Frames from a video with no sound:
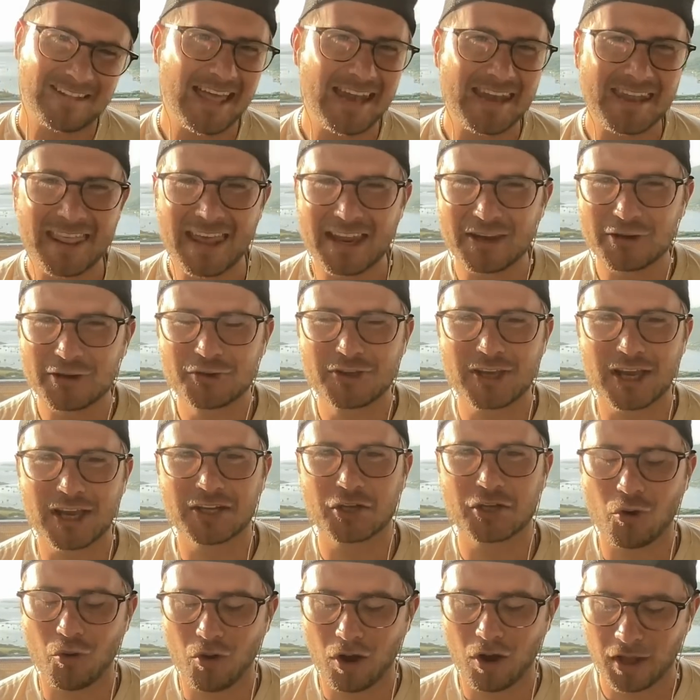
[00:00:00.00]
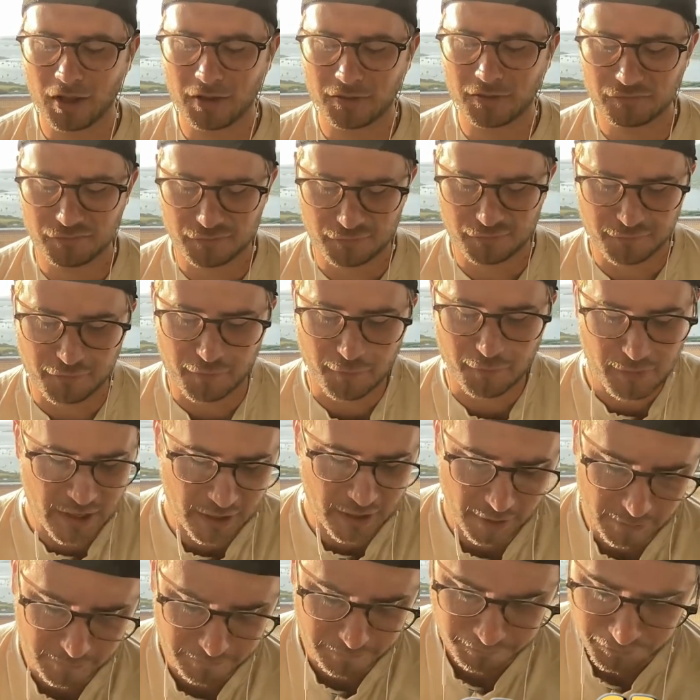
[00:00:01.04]
and then you kind of go on from
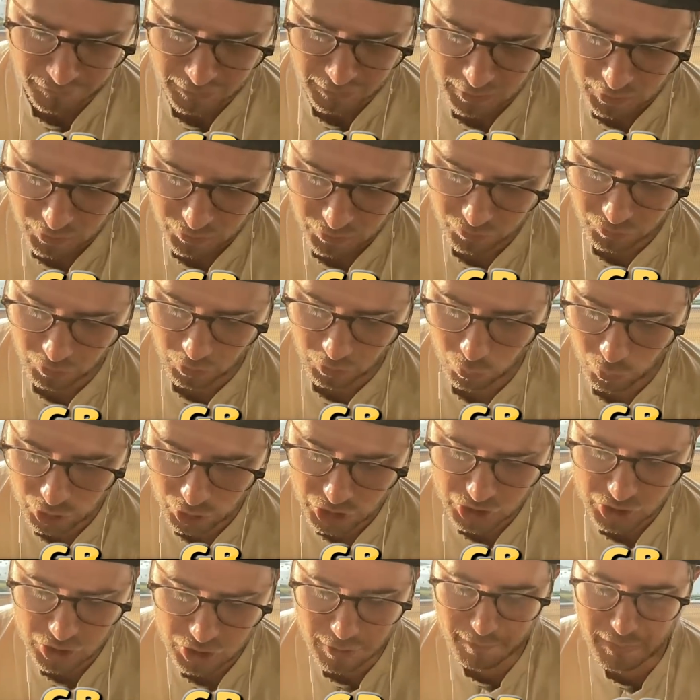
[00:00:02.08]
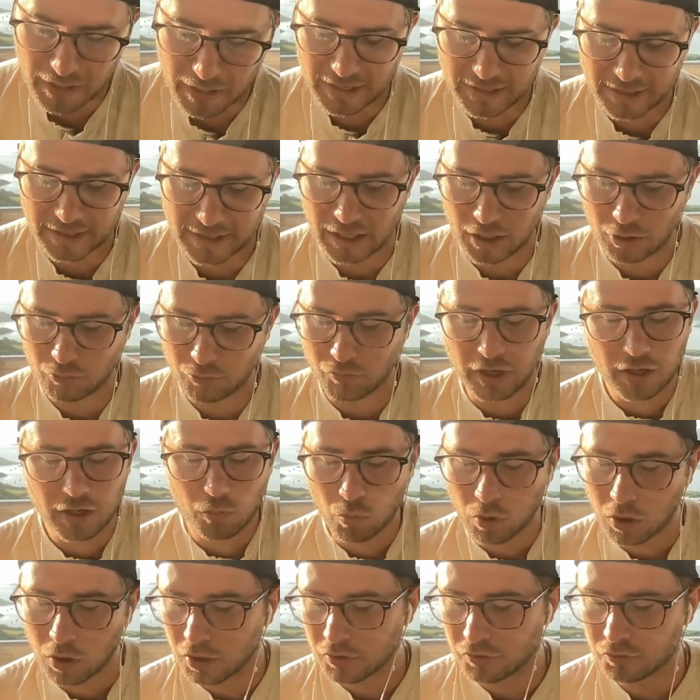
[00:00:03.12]
there. So we're just combining out
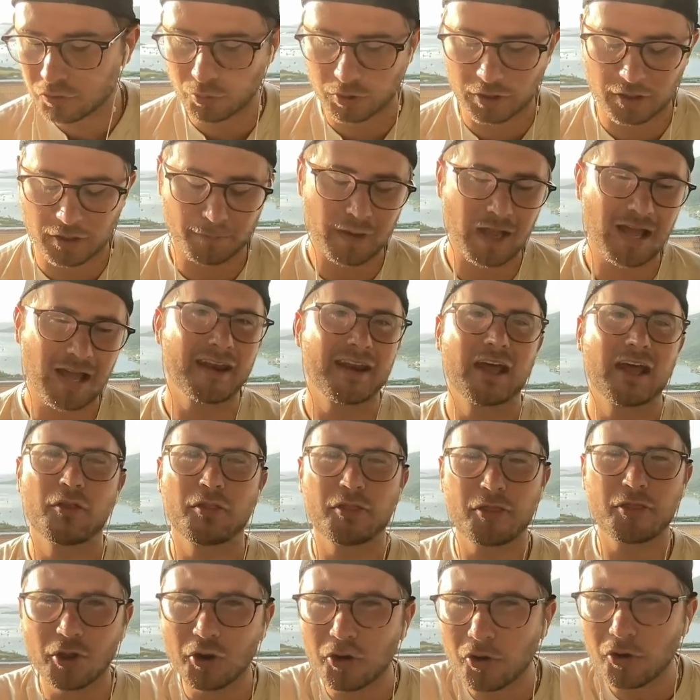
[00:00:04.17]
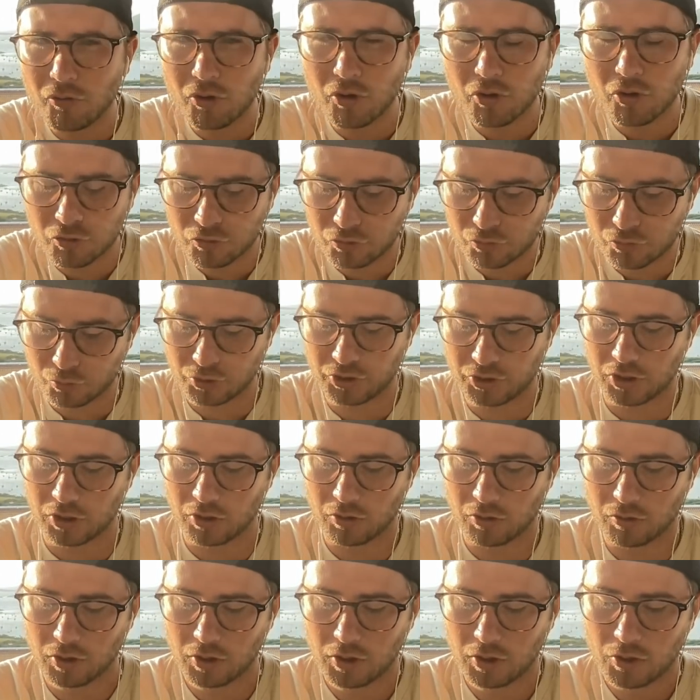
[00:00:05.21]
rank ones, we're combining out thunderers, you
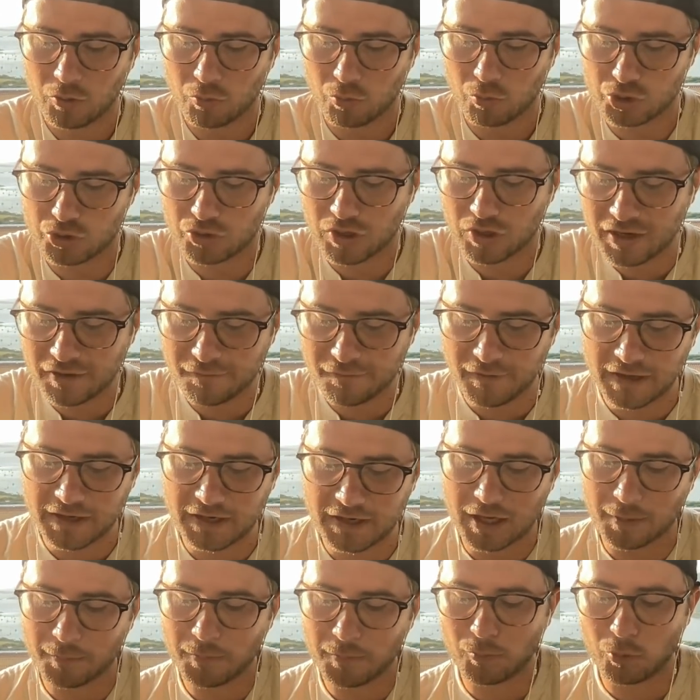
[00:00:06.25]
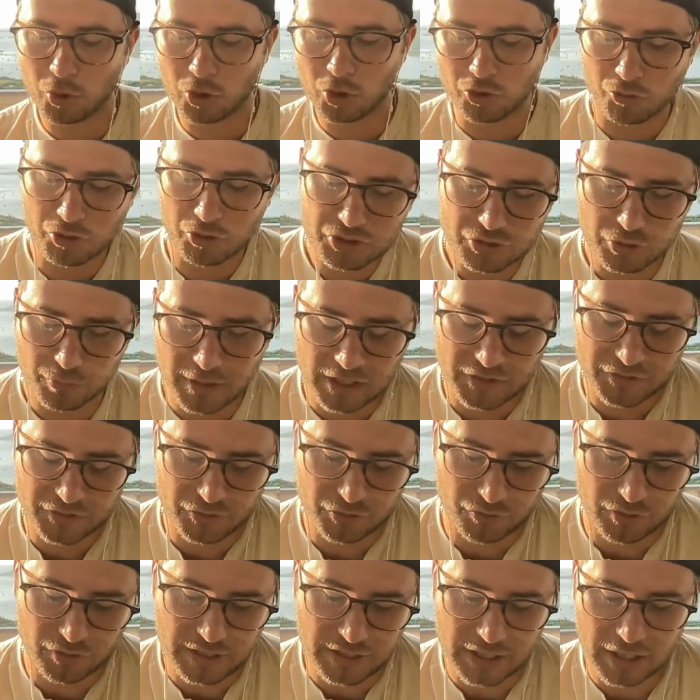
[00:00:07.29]
know, we're trying to find a couple more crystal
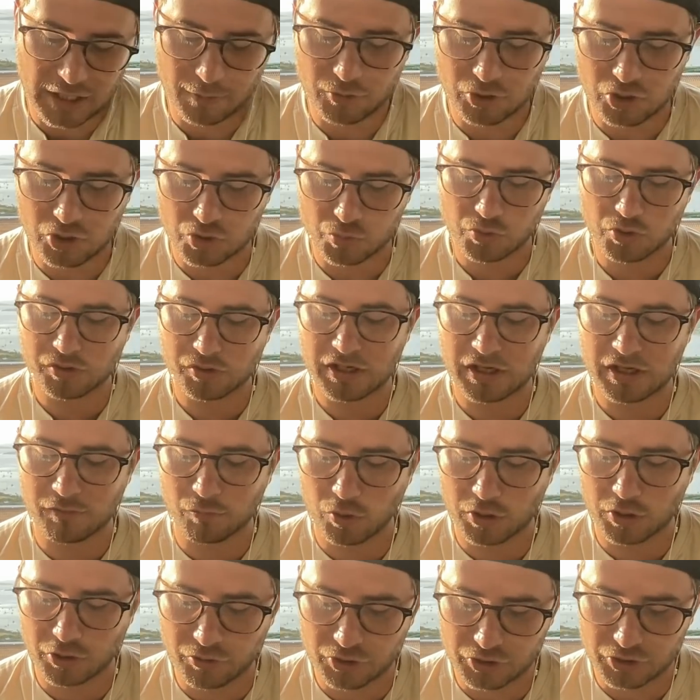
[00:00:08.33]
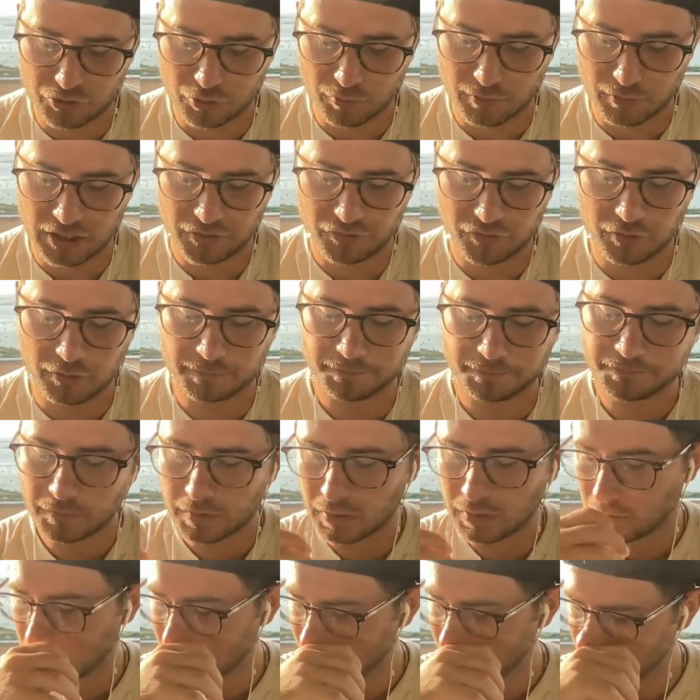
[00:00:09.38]
mancers right now because we only have one crystal mancer,
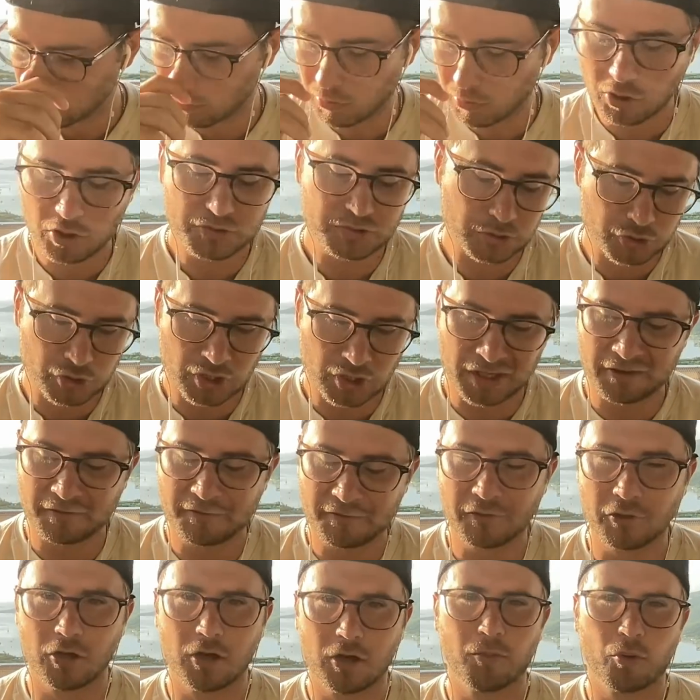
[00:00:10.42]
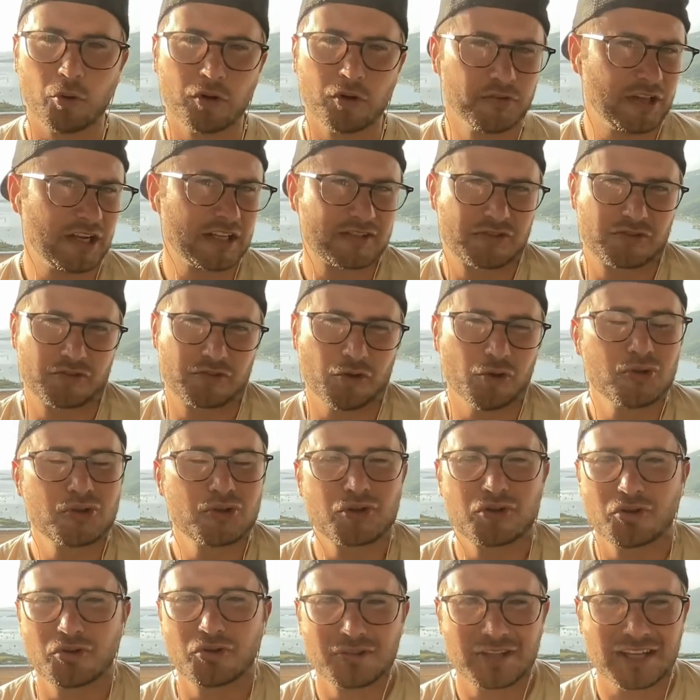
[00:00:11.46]
but we're also trying to fill our board. That's
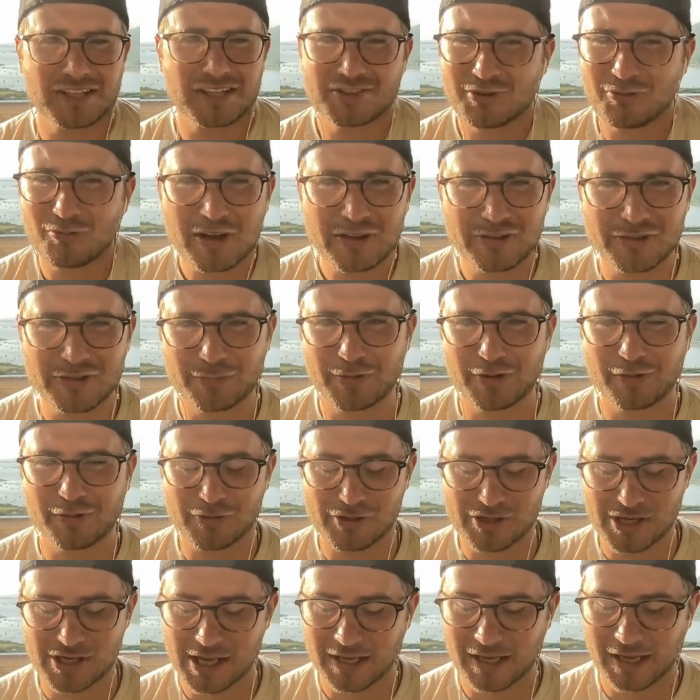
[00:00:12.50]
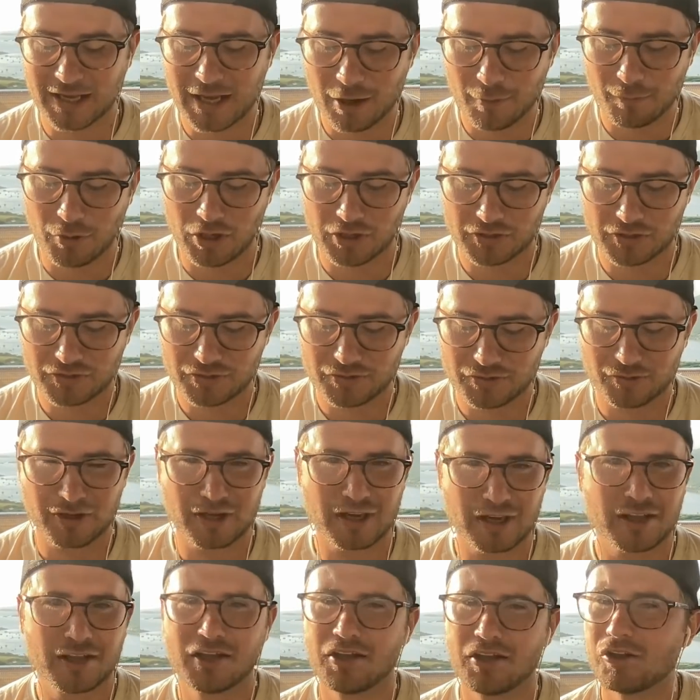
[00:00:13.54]
those are the that's the recipe for taking out bosses,
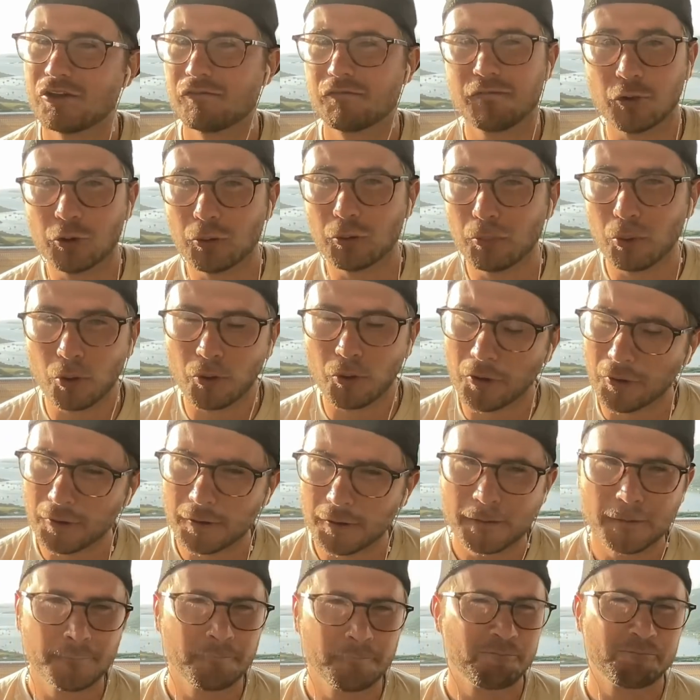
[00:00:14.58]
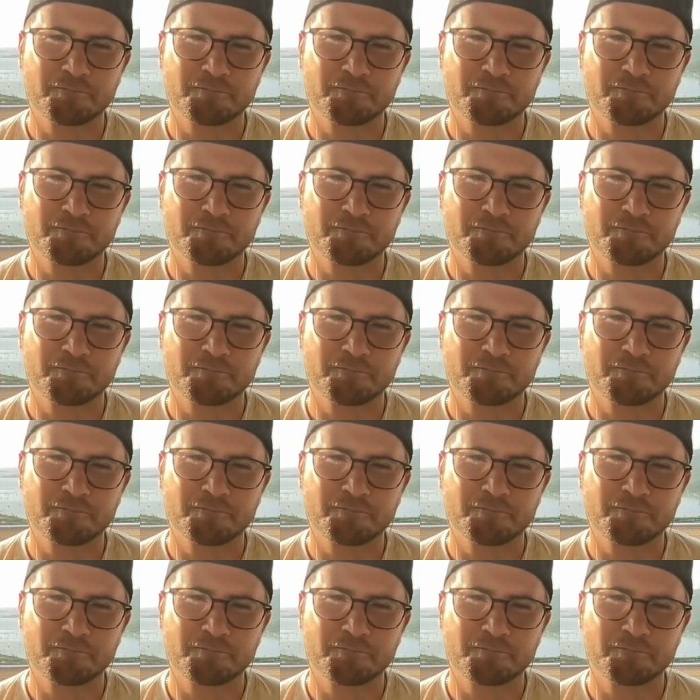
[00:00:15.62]
okay? Full board,